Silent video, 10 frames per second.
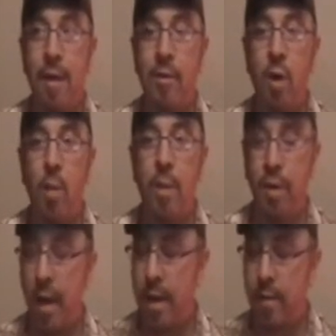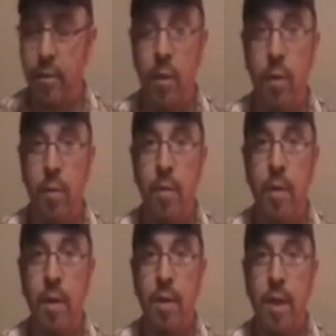They told me, they're like, dude,
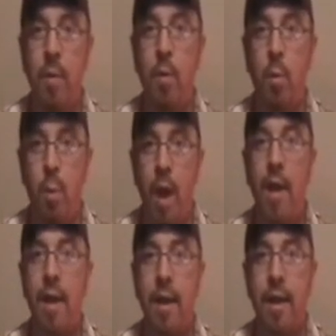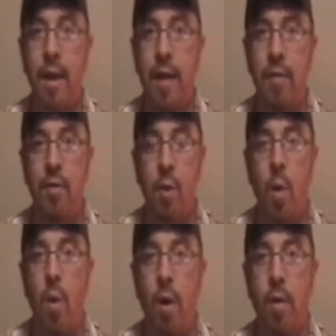they were waiting at the
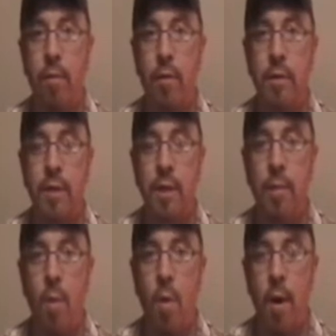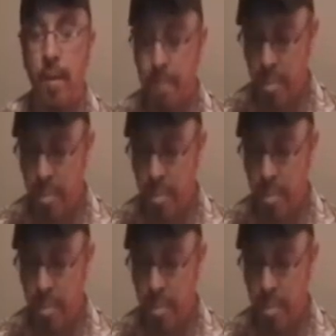door first thing in the morning.